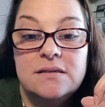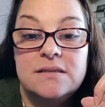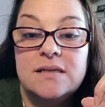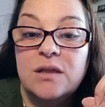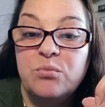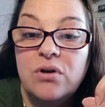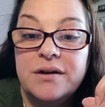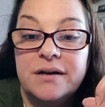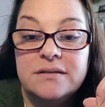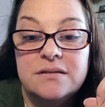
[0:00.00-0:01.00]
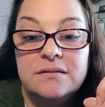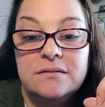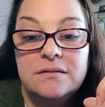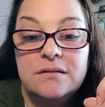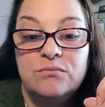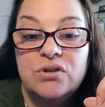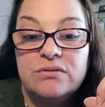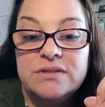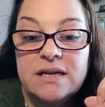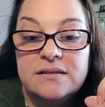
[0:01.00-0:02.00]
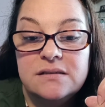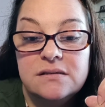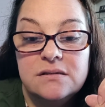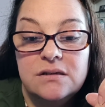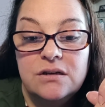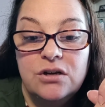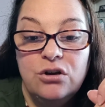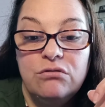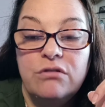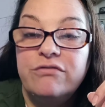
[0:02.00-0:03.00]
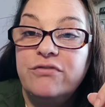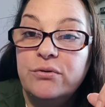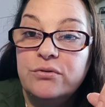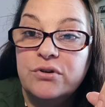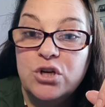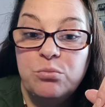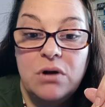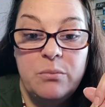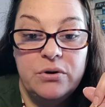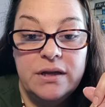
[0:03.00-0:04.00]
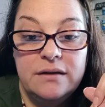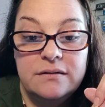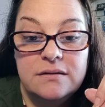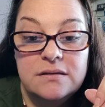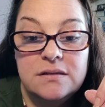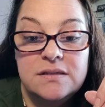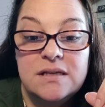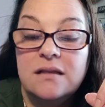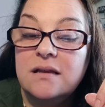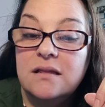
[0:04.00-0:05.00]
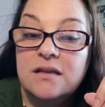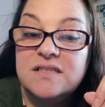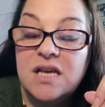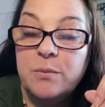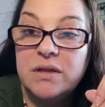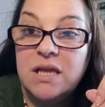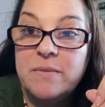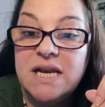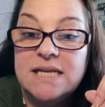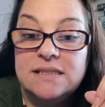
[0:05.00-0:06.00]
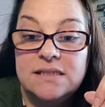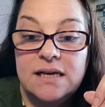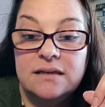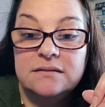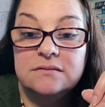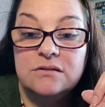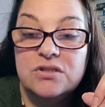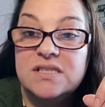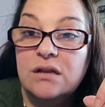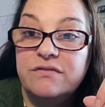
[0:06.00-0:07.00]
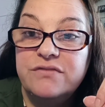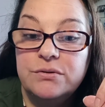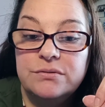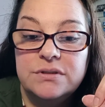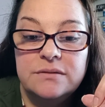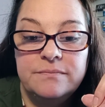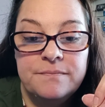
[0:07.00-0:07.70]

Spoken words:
sell a product, protest, grow food on your property, set up a lemonade stand, sell food.